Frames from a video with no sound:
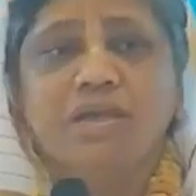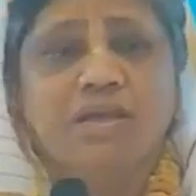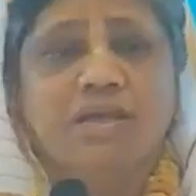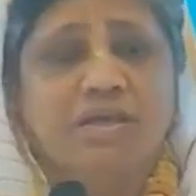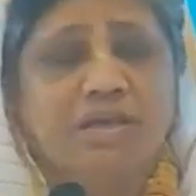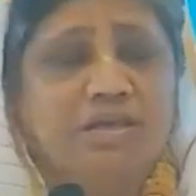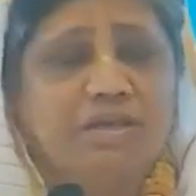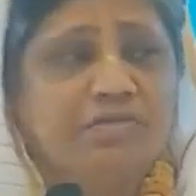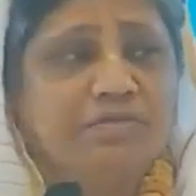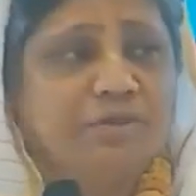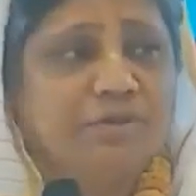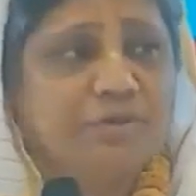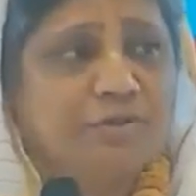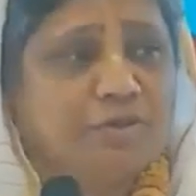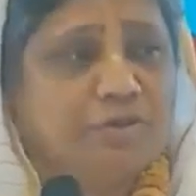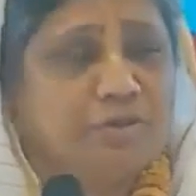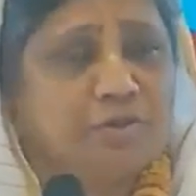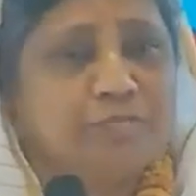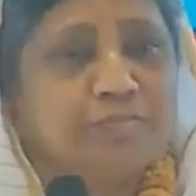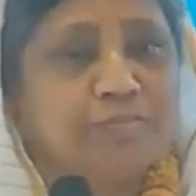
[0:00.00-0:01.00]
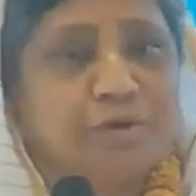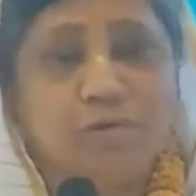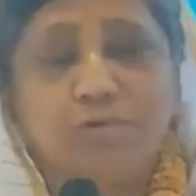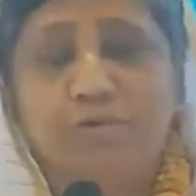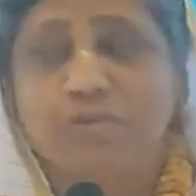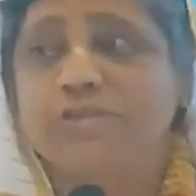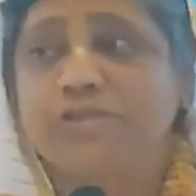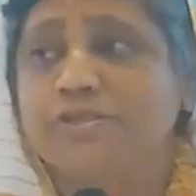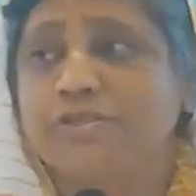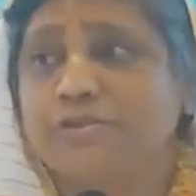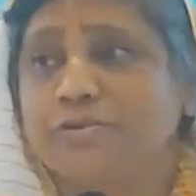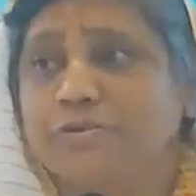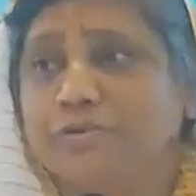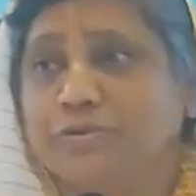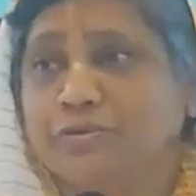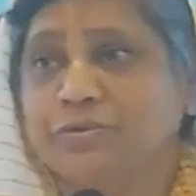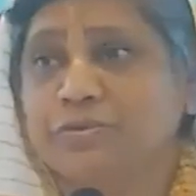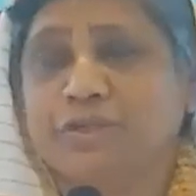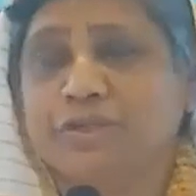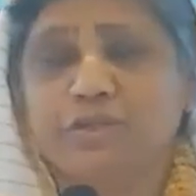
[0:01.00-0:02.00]
If you go to a bogus
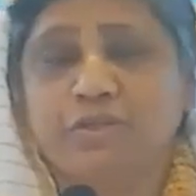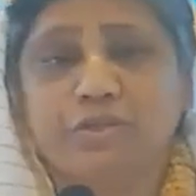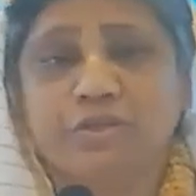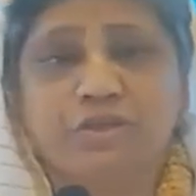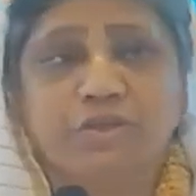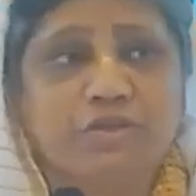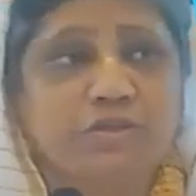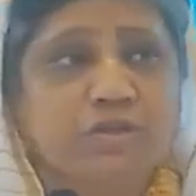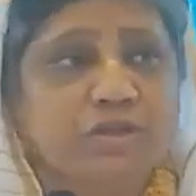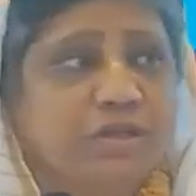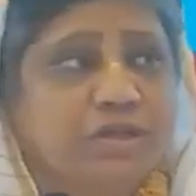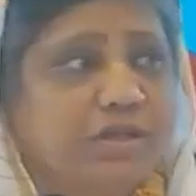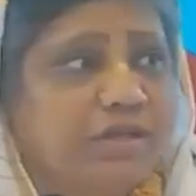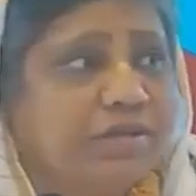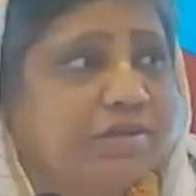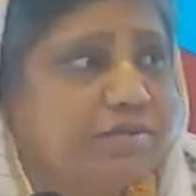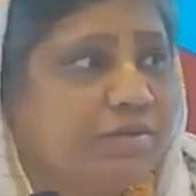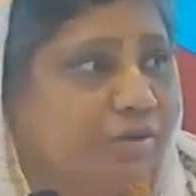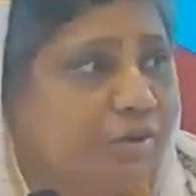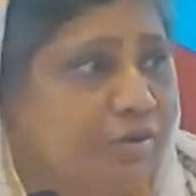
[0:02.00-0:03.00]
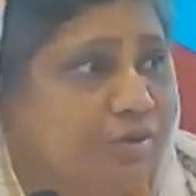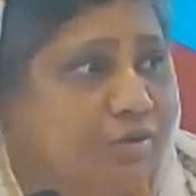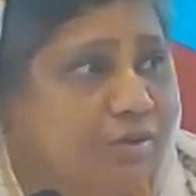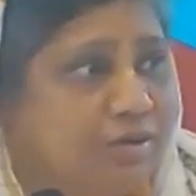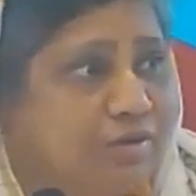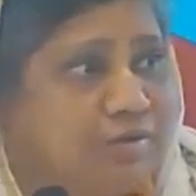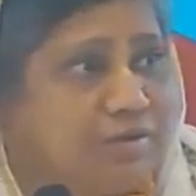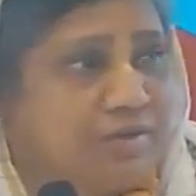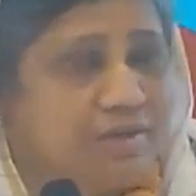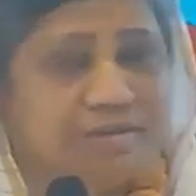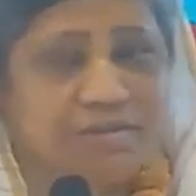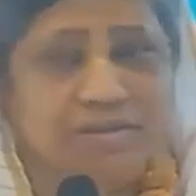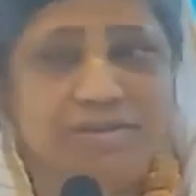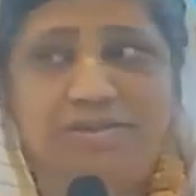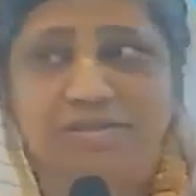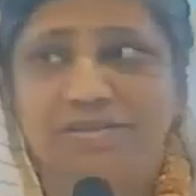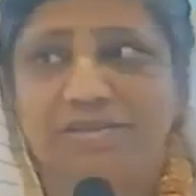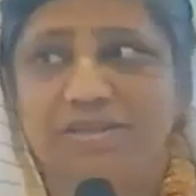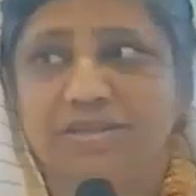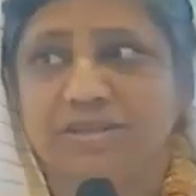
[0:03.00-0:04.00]
guru, then you're going to learn all
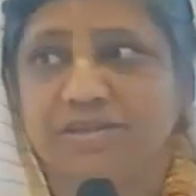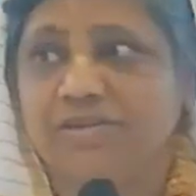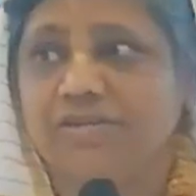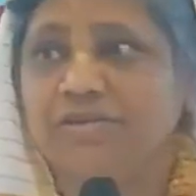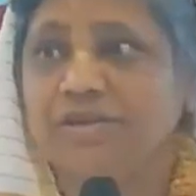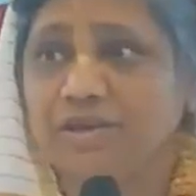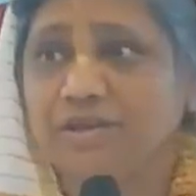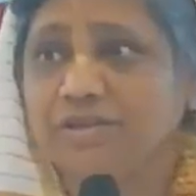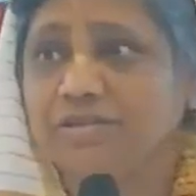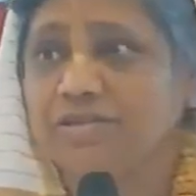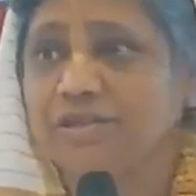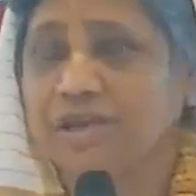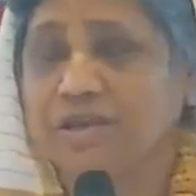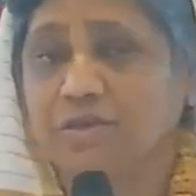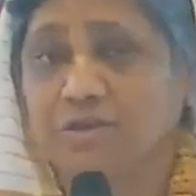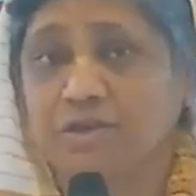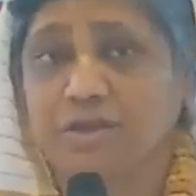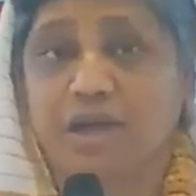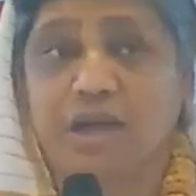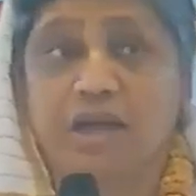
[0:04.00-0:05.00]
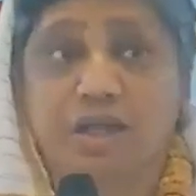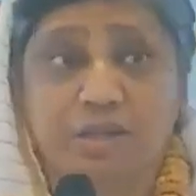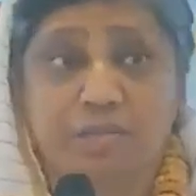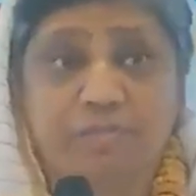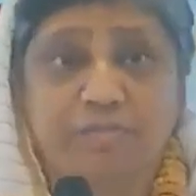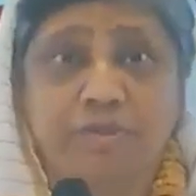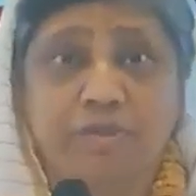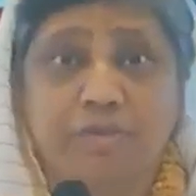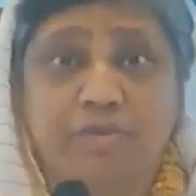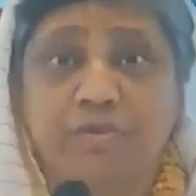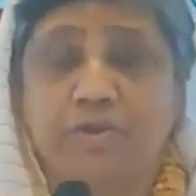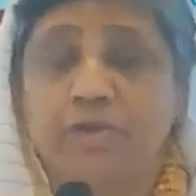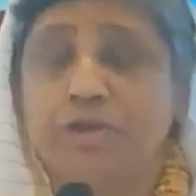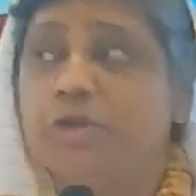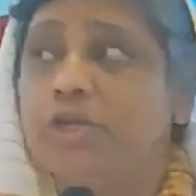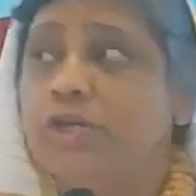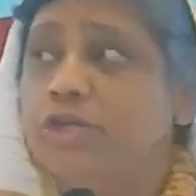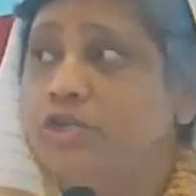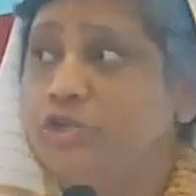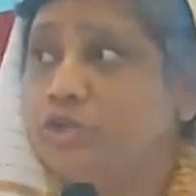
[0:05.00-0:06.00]
things that are not going to help you
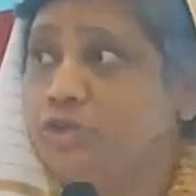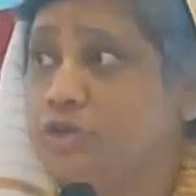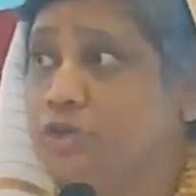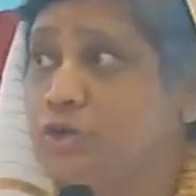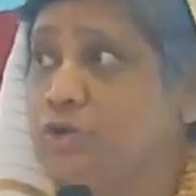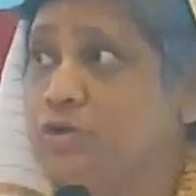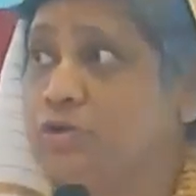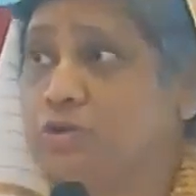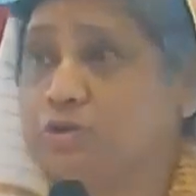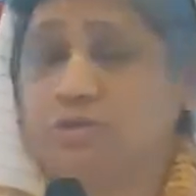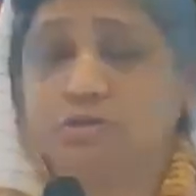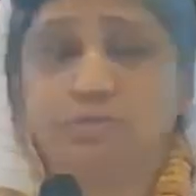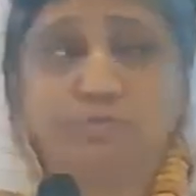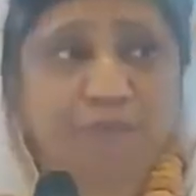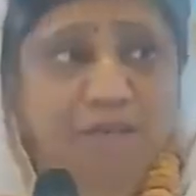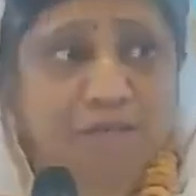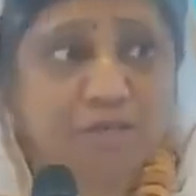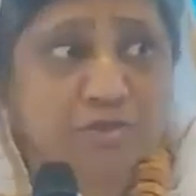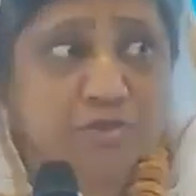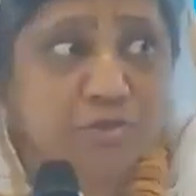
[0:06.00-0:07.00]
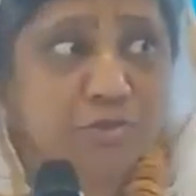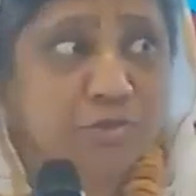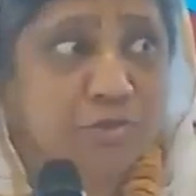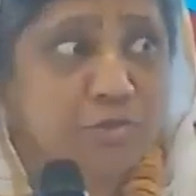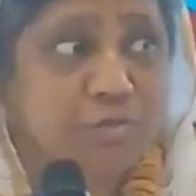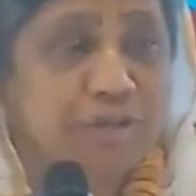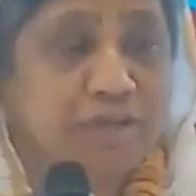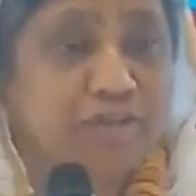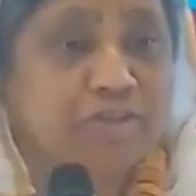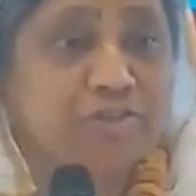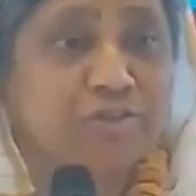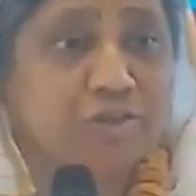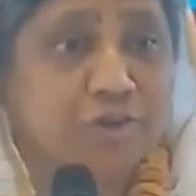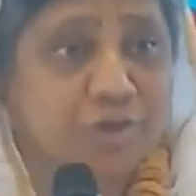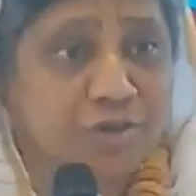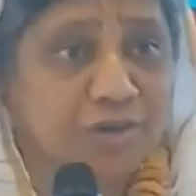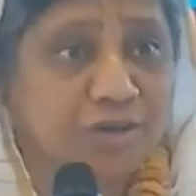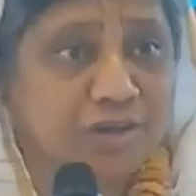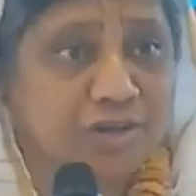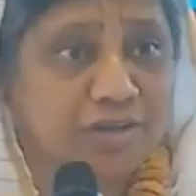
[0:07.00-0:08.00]
to go back to
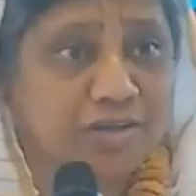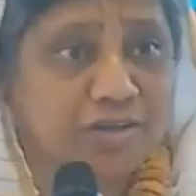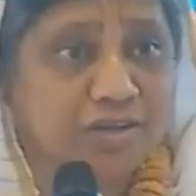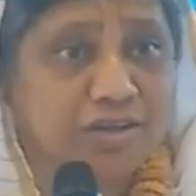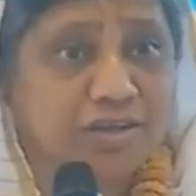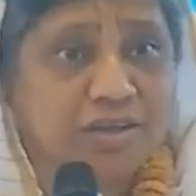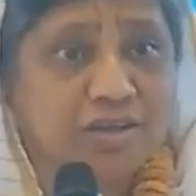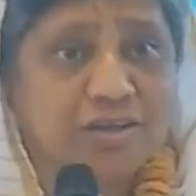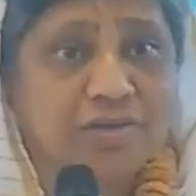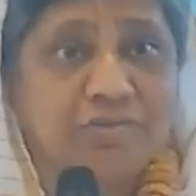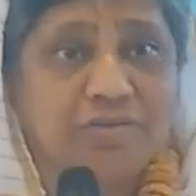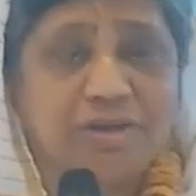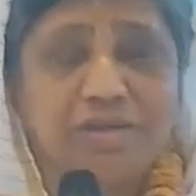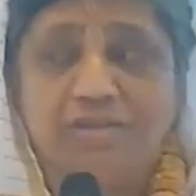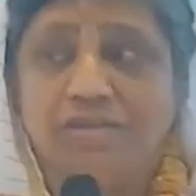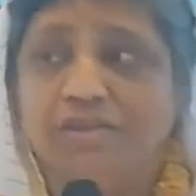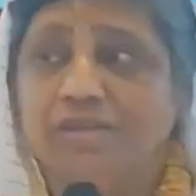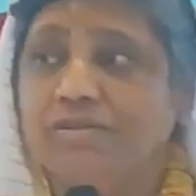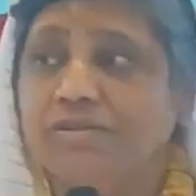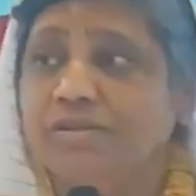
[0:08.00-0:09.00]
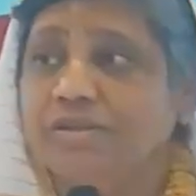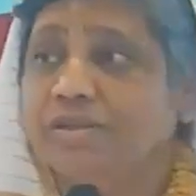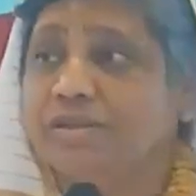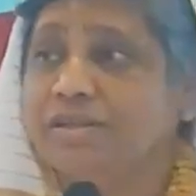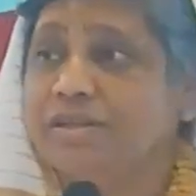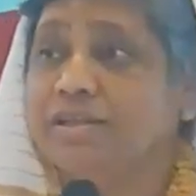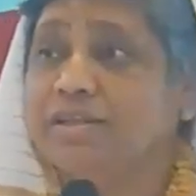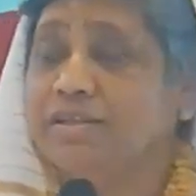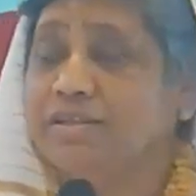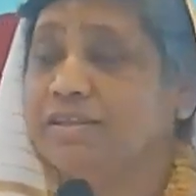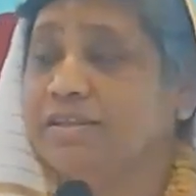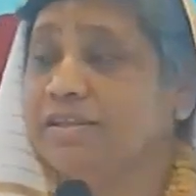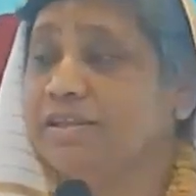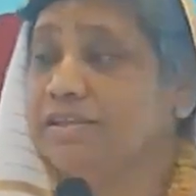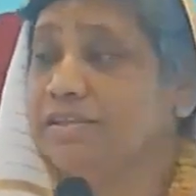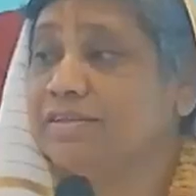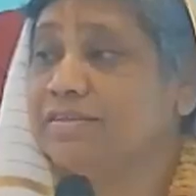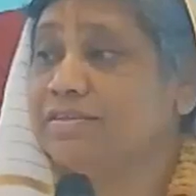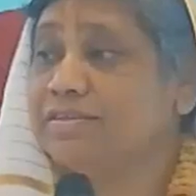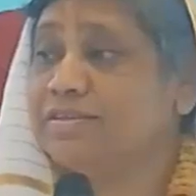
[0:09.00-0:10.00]
Godhead, right? They'll
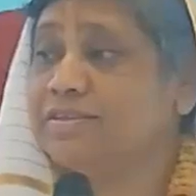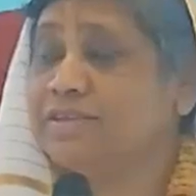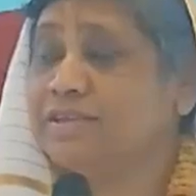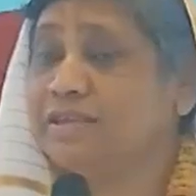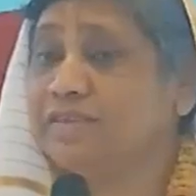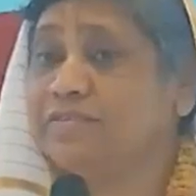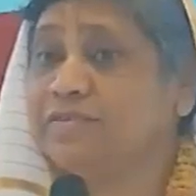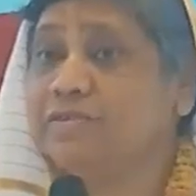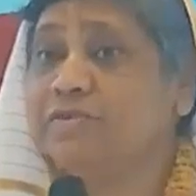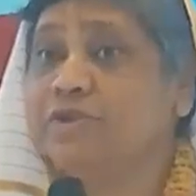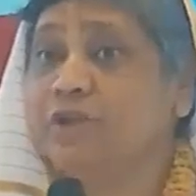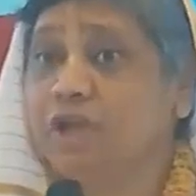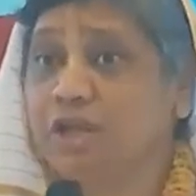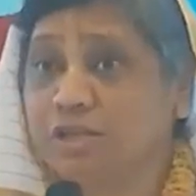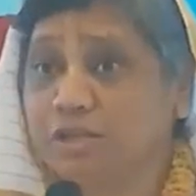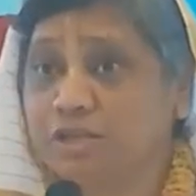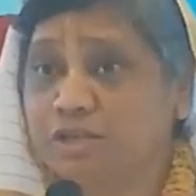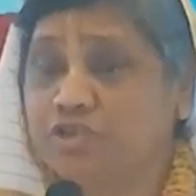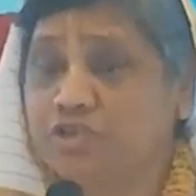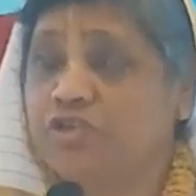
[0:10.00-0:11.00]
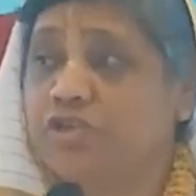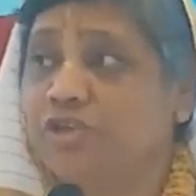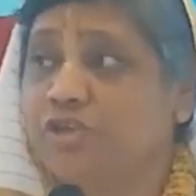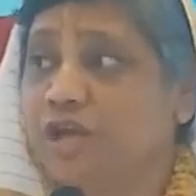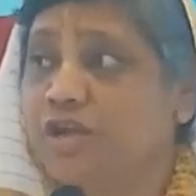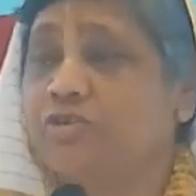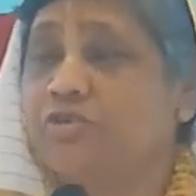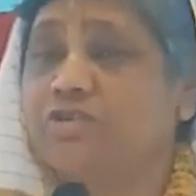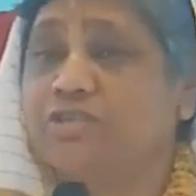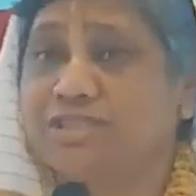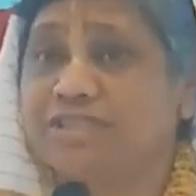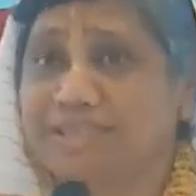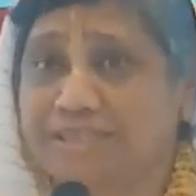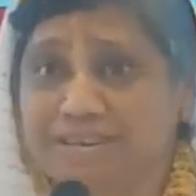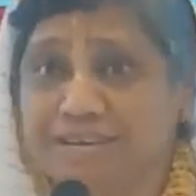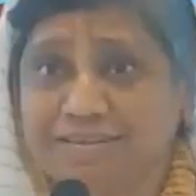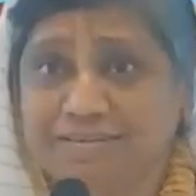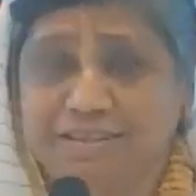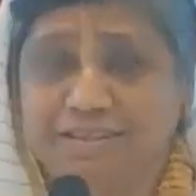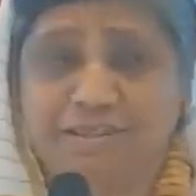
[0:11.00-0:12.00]
give you knowledge on how to
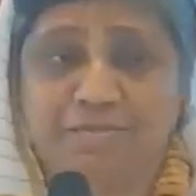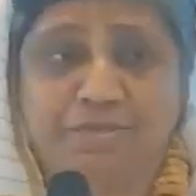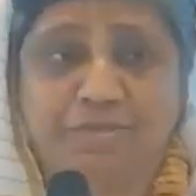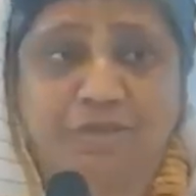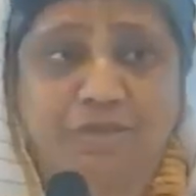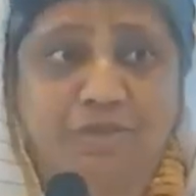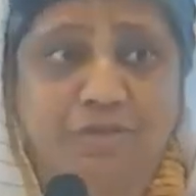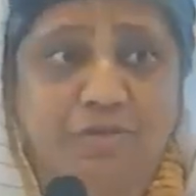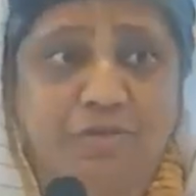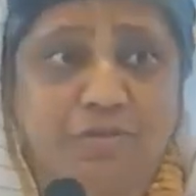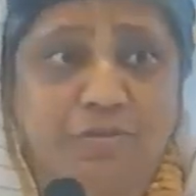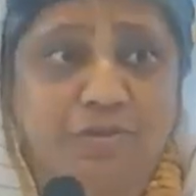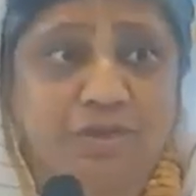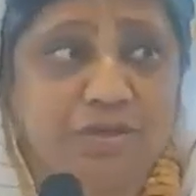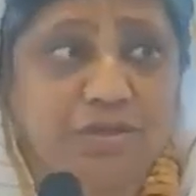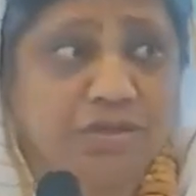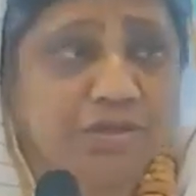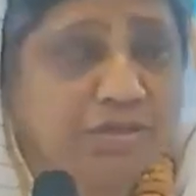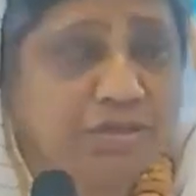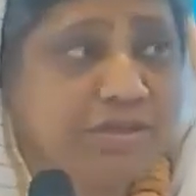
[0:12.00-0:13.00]
stay in this material world.